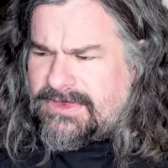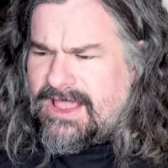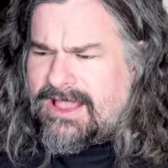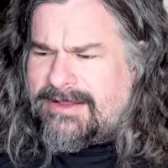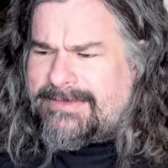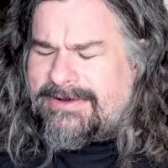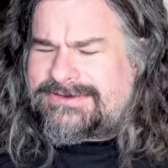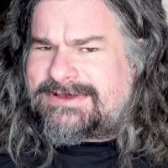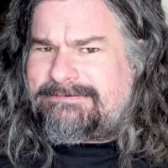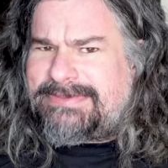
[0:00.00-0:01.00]
I
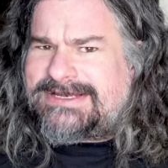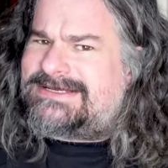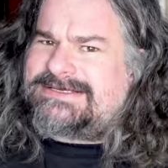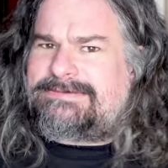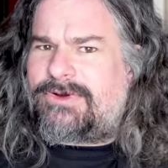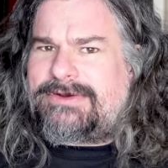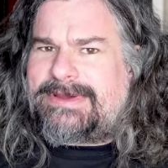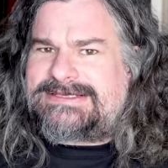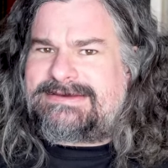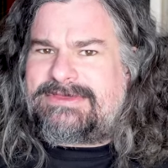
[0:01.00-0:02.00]
was a bit disappointed
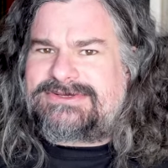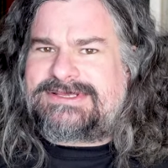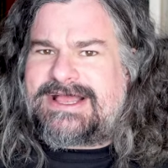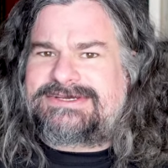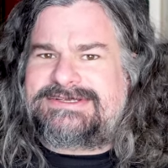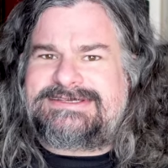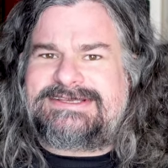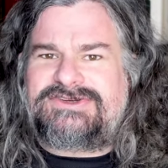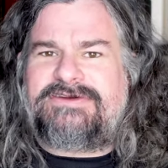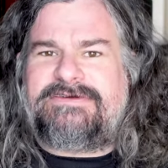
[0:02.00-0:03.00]
by some of their selections.
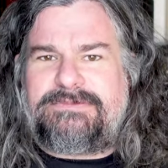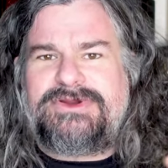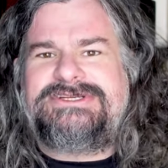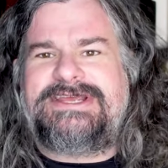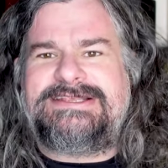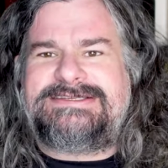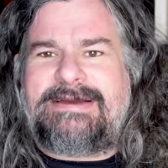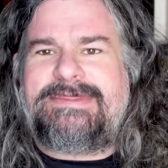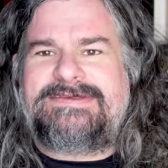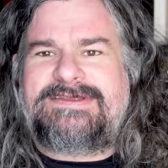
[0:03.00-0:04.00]
I sort of appreciate
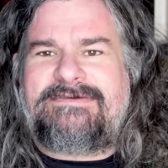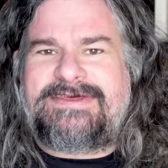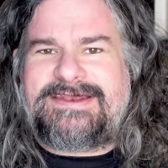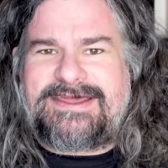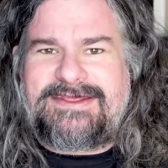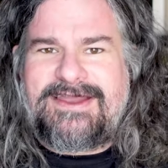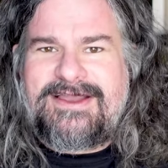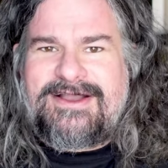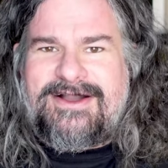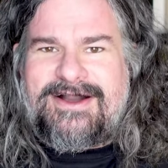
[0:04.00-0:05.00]
some of the stuff they did
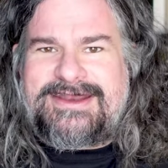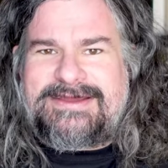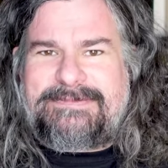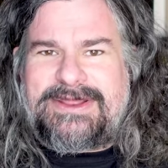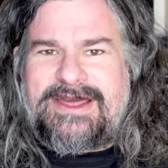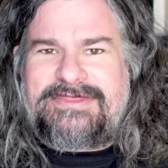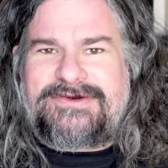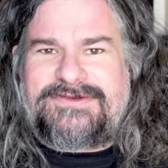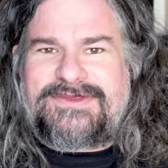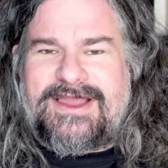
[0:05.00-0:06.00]
on it, but
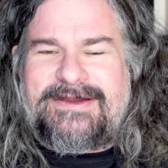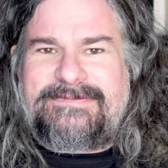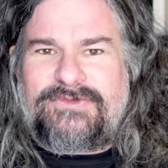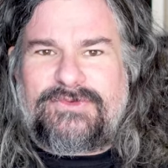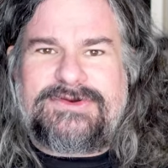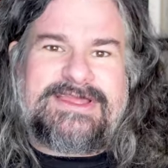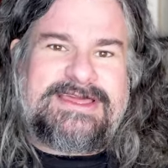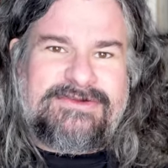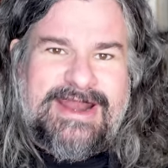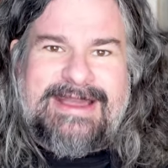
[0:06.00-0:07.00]
others were
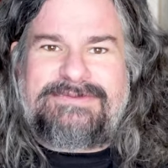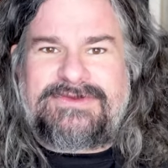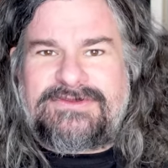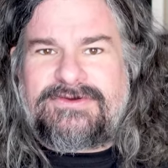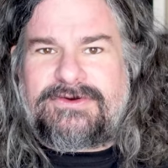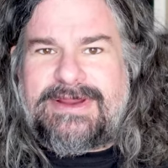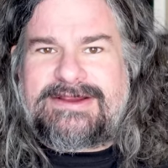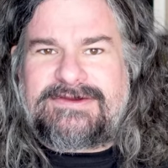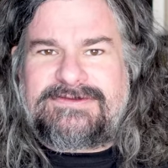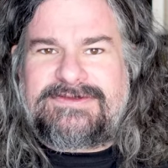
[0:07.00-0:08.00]
either absent or
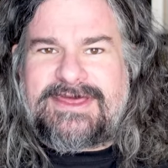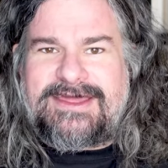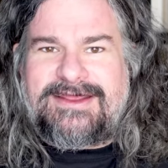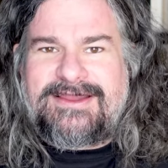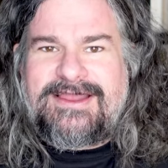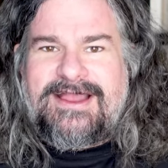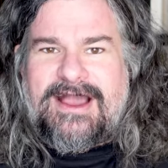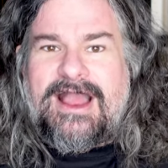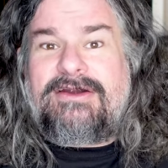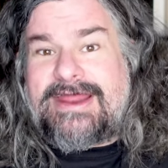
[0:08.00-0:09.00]
records that
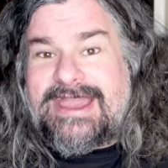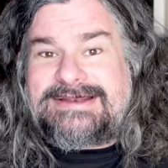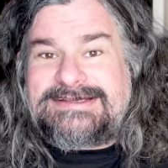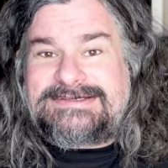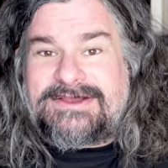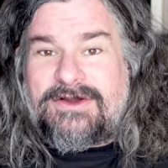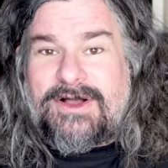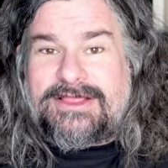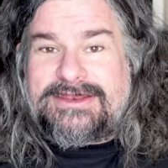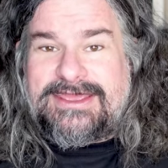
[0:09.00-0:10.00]
I already had decent
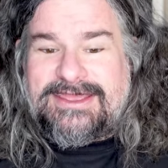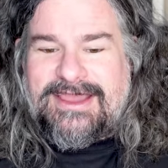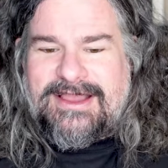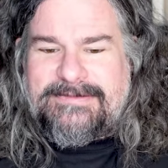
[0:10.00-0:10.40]
quality